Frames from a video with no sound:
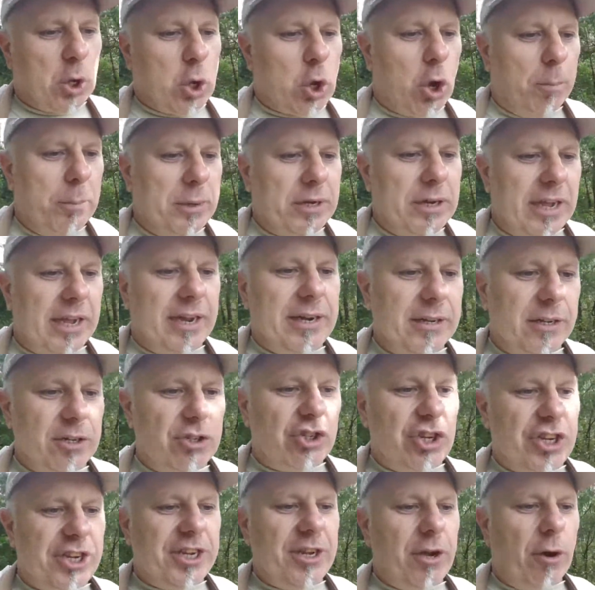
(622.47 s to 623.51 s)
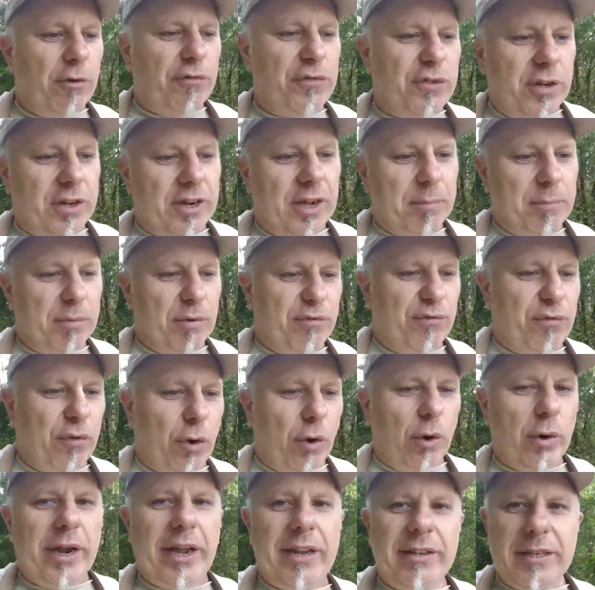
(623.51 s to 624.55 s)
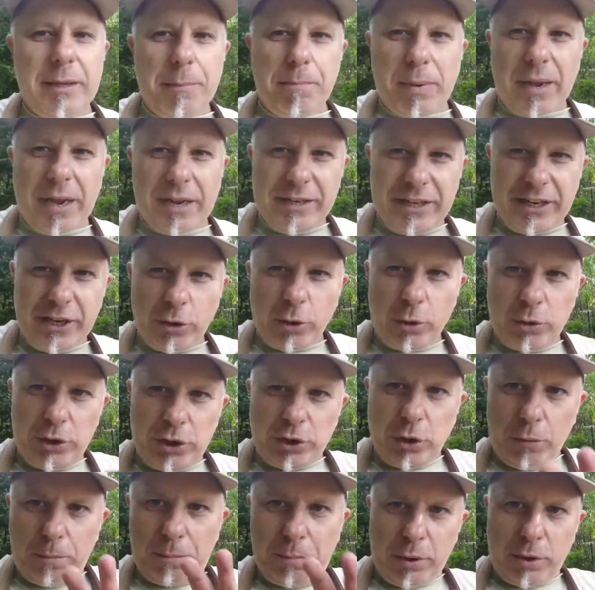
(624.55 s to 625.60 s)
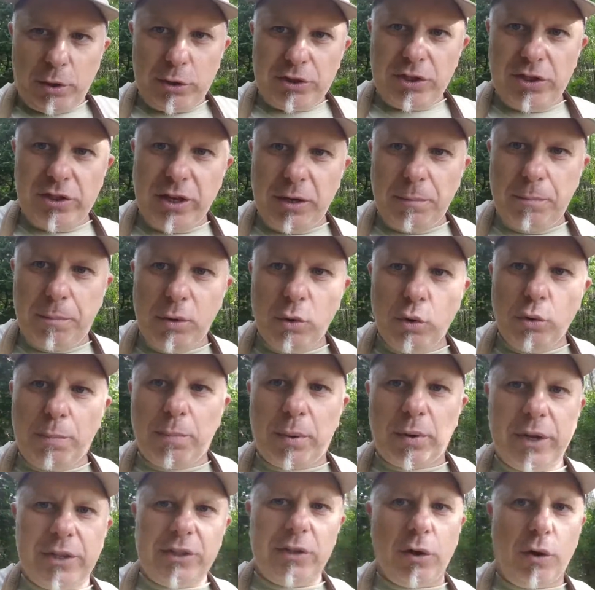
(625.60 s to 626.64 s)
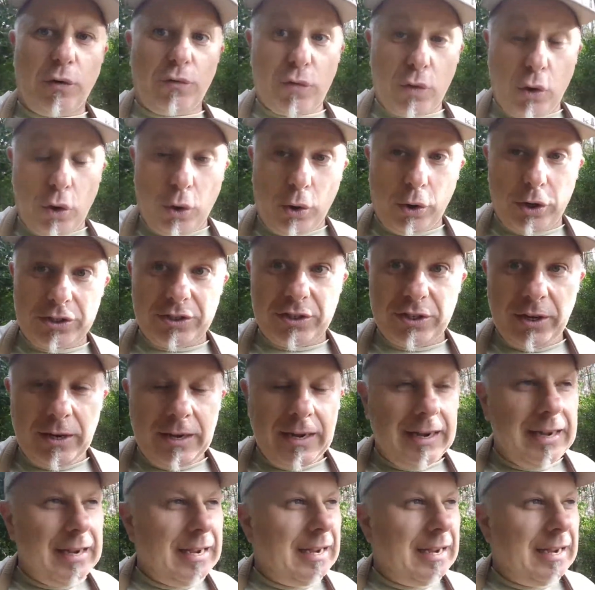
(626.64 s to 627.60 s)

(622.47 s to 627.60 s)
common energy of the number 4, and depending on your personal blueprint, of course,